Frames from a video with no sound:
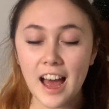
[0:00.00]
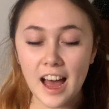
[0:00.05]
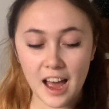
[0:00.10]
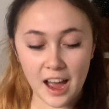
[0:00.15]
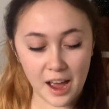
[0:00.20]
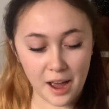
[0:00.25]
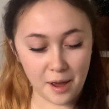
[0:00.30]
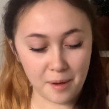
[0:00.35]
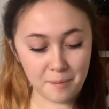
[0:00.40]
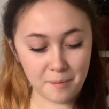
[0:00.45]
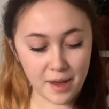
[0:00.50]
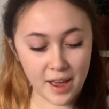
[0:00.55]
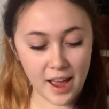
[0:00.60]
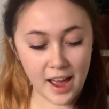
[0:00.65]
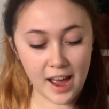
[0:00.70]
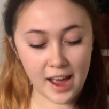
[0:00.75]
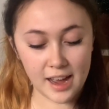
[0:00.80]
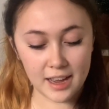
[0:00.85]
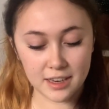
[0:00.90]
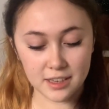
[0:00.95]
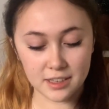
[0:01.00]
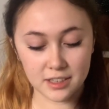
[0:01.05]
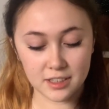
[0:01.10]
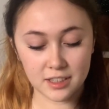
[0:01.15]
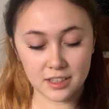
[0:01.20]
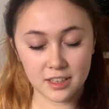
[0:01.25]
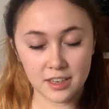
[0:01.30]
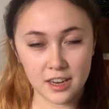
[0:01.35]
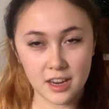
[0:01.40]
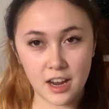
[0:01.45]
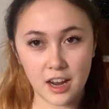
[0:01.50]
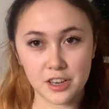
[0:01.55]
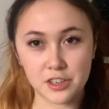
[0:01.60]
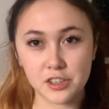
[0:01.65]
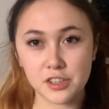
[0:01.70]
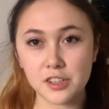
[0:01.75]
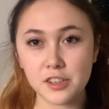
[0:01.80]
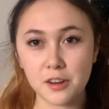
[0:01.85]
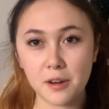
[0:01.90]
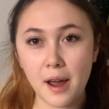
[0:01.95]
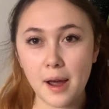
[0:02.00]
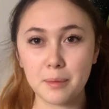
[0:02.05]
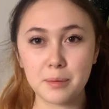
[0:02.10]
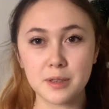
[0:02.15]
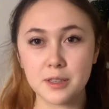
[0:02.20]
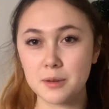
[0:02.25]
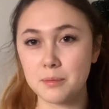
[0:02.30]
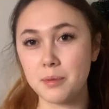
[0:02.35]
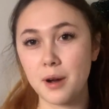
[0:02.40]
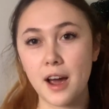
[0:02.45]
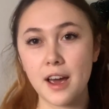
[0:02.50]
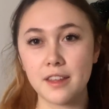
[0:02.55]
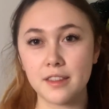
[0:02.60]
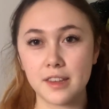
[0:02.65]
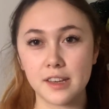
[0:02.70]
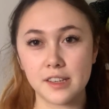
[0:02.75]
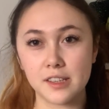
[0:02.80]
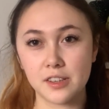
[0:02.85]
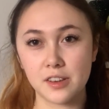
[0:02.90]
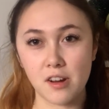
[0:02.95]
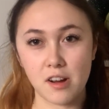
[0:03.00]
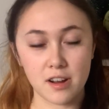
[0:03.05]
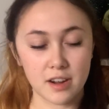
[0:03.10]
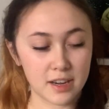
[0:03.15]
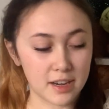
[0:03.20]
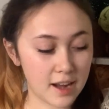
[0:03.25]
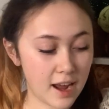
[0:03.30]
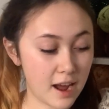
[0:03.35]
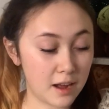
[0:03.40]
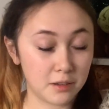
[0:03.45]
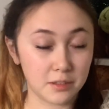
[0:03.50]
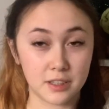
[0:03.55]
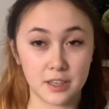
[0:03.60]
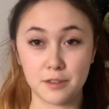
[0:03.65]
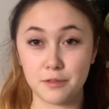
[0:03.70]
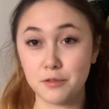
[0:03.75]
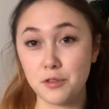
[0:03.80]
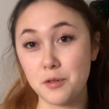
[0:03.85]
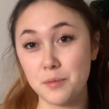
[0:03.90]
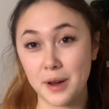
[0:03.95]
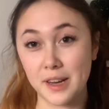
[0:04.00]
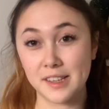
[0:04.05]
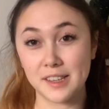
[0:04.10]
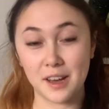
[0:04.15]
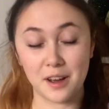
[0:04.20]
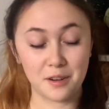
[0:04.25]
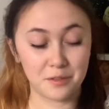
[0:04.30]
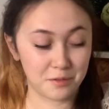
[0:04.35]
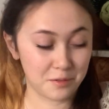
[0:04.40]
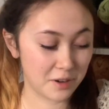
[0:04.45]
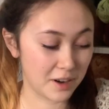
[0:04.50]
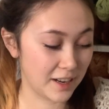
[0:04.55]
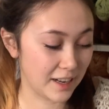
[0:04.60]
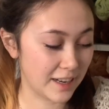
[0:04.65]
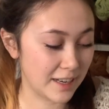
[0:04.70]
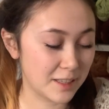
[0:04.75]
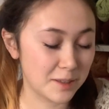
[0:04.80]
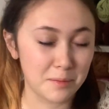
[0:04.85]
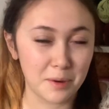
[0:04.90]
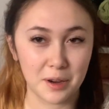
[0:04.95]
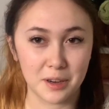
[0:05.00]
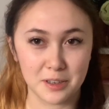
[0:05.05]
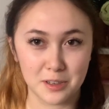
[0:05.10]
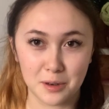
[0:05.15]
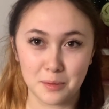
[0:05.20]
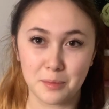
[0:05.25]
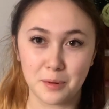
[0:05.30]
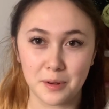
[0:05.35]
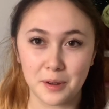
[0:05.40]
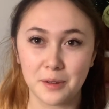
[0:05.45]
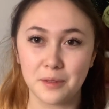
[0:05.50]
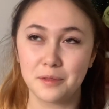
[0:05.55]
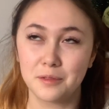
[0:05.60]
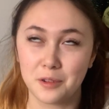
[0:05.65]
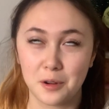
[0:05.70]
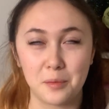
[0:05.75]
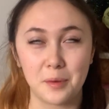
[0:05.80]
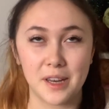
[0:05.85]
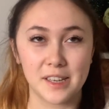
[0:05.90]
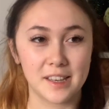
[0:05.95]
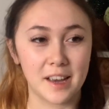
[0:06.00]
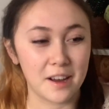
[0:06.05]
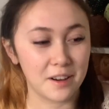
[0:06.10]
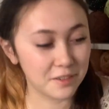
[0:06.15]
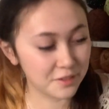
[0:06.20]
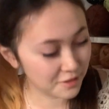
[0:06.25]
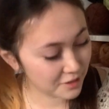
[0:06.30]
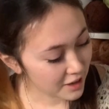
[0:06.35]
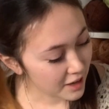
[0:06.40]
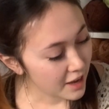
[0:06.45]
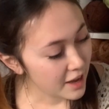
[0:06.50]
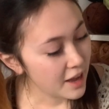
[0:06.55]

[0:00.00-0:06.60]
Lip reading: and I just so happened to buy this yarn in Aldi for myself, really, to make a jumper for myself.